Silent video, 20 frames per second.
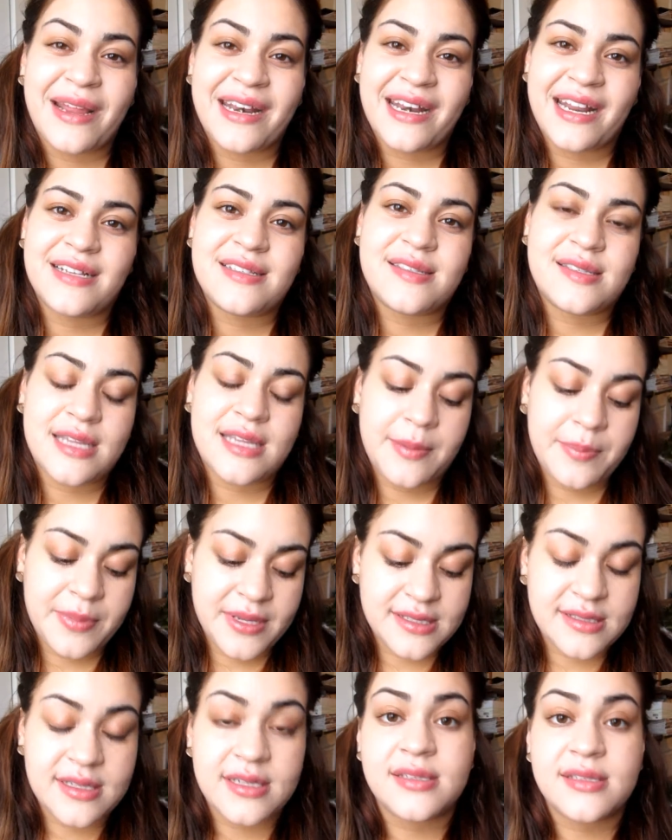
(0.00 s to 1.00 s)
next step
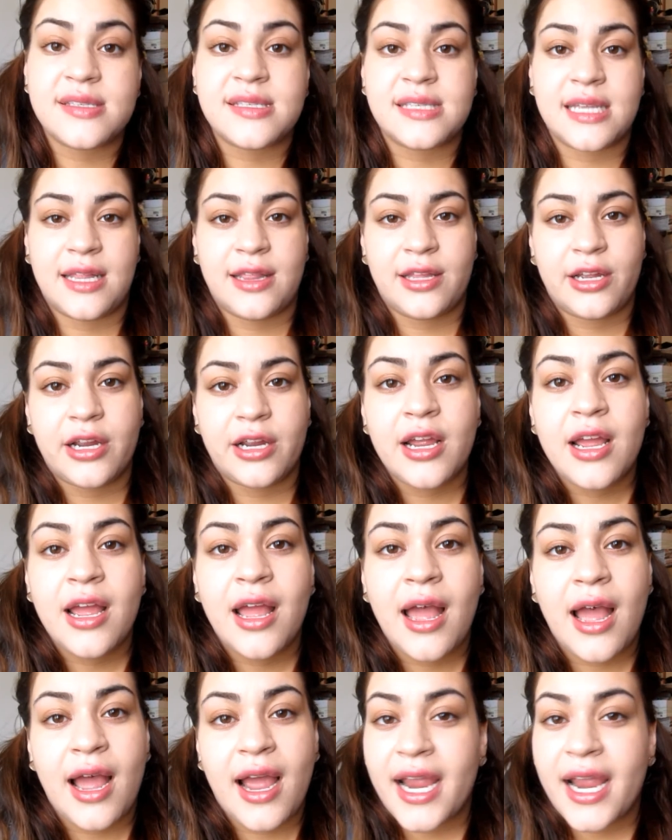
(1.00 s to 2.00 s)
is concealer.
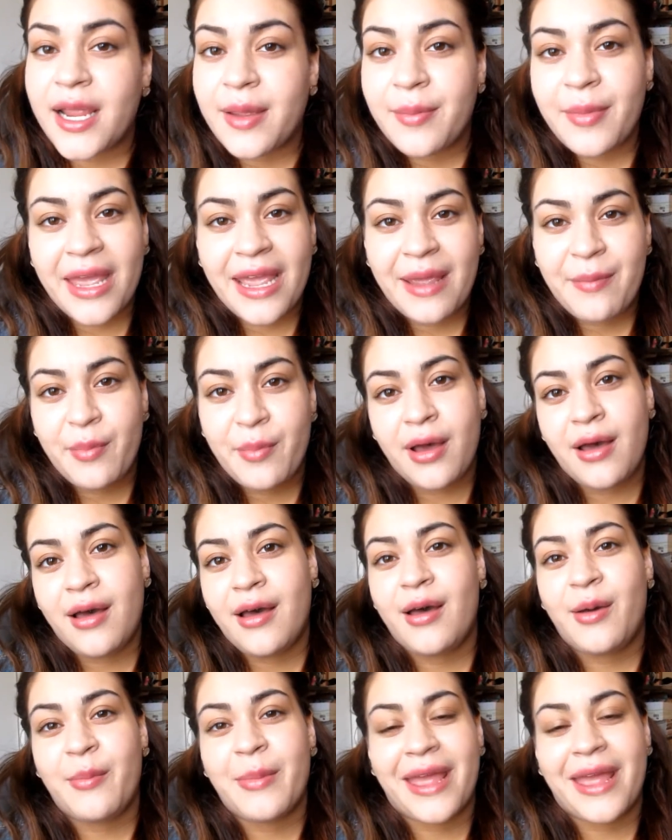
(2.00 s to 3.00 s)
I am a
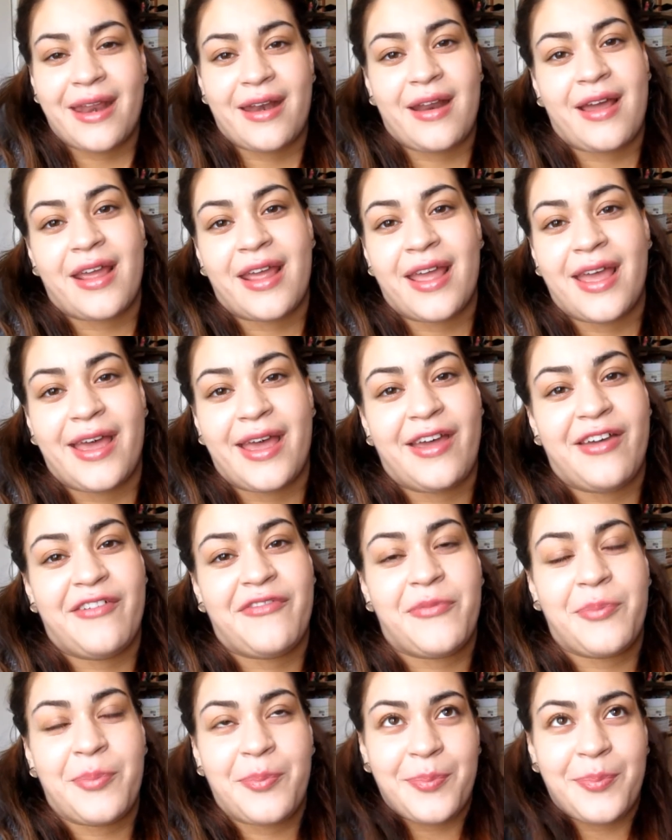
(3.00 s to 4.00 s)
mom and I have
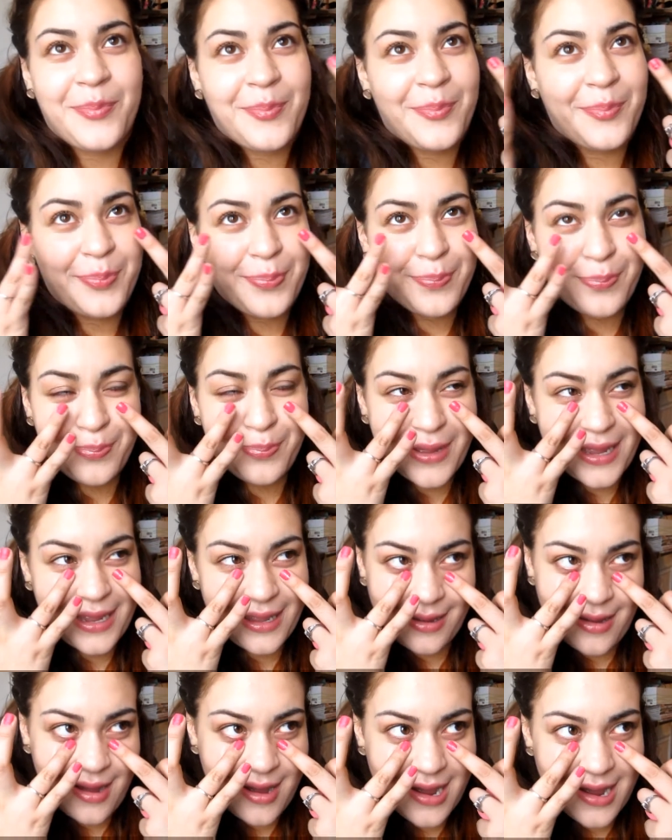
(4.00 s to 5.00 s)

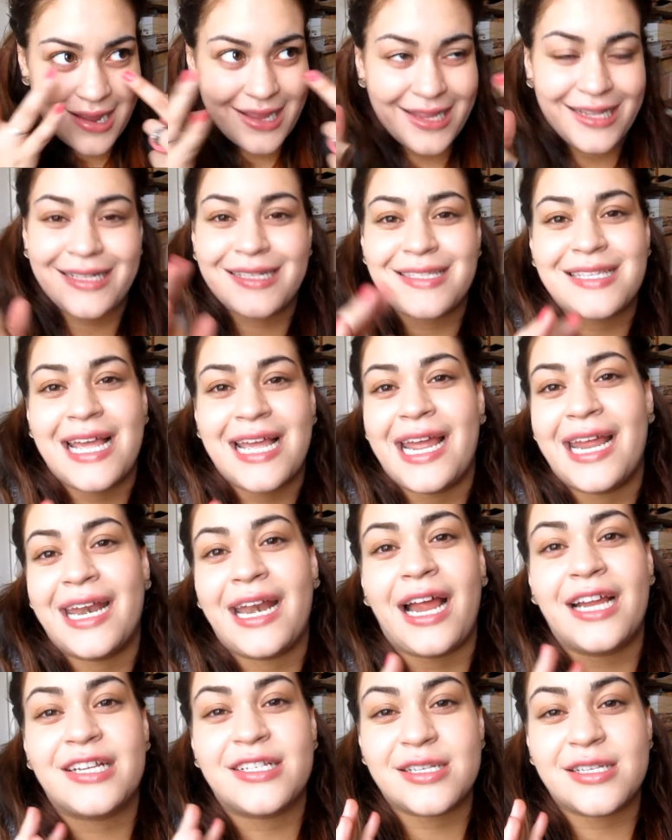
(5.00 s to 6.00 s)
baggy eyes and
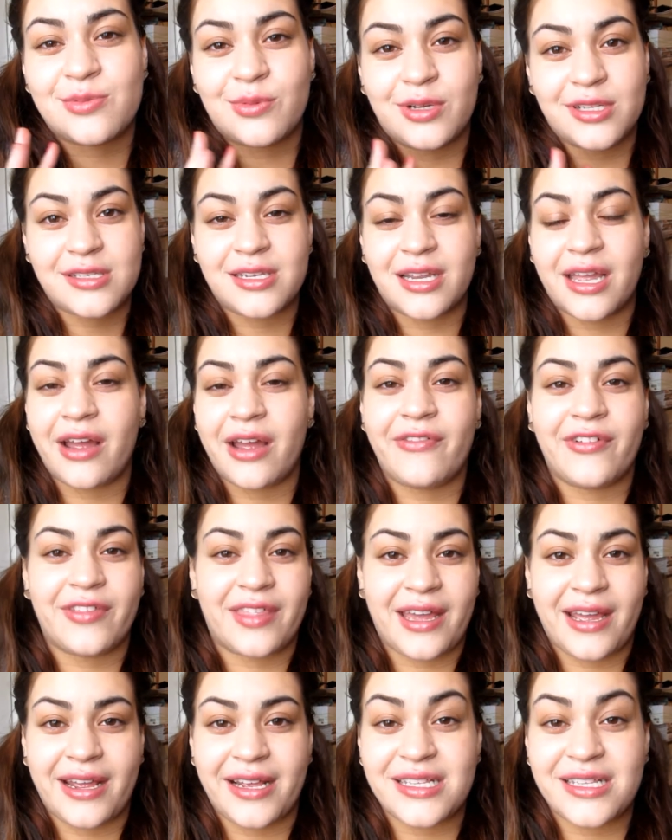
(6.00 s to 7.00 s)
I just want to cover
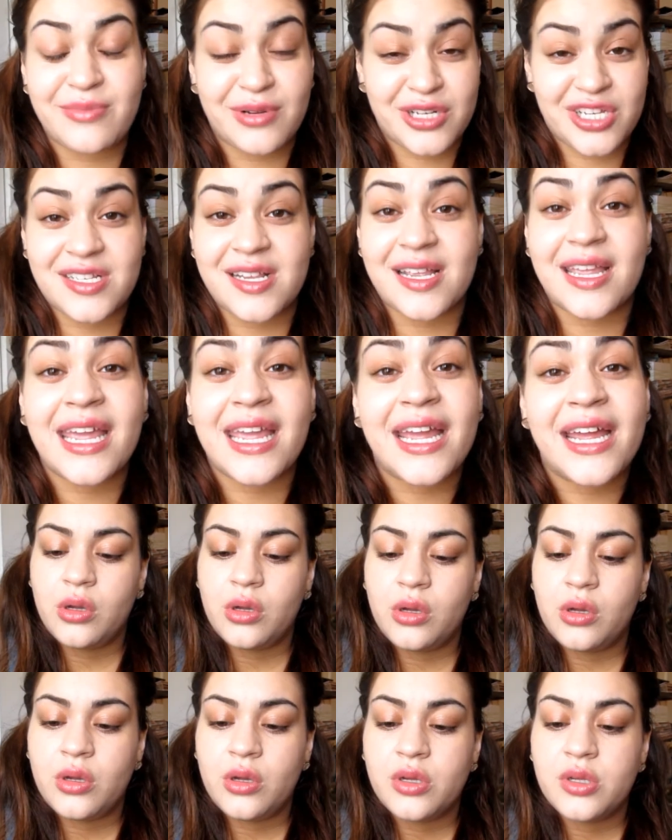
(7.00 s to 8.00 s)
that as much as I can.
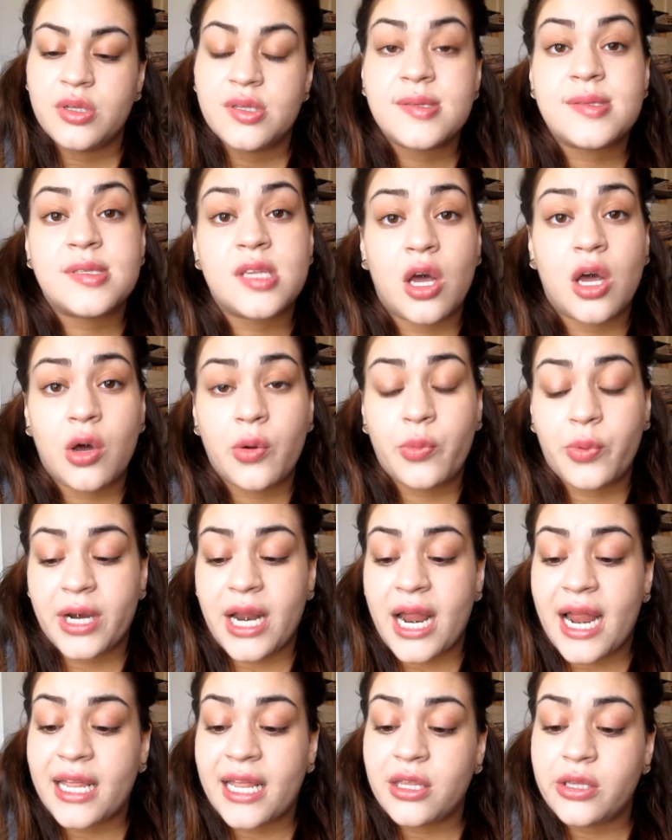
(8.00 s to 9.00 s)
So what
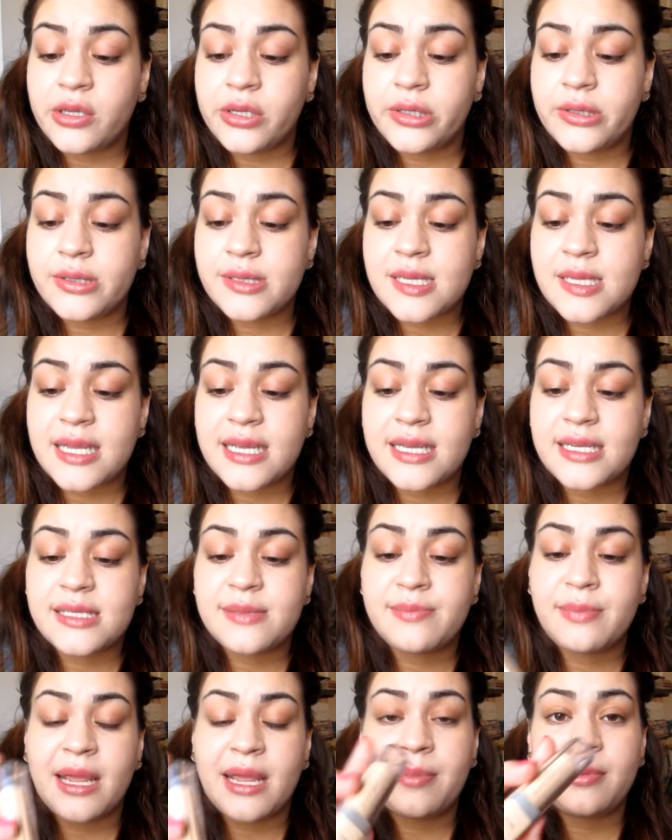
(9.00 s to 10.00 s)
I use is
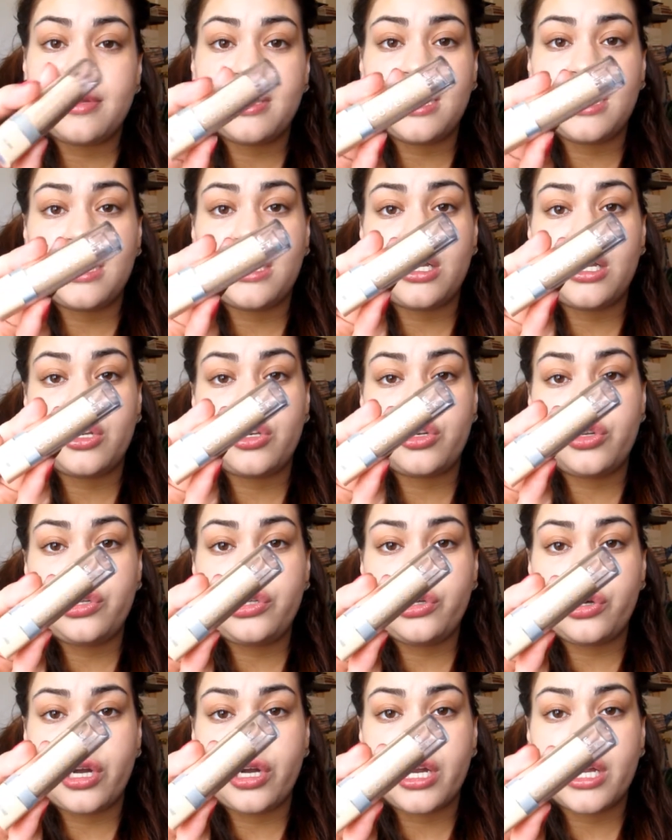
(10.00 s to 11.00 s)
Maybelline New
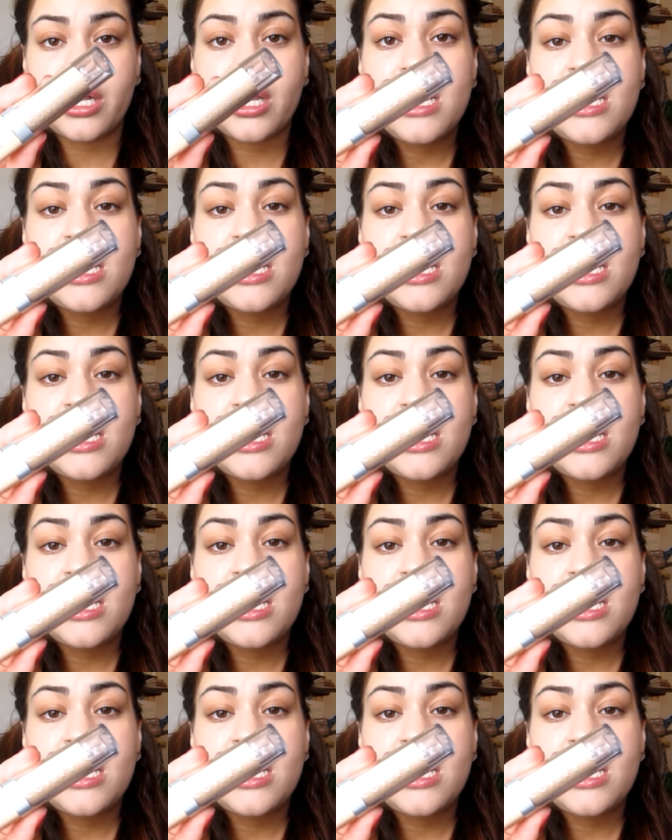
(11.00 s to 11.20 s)
York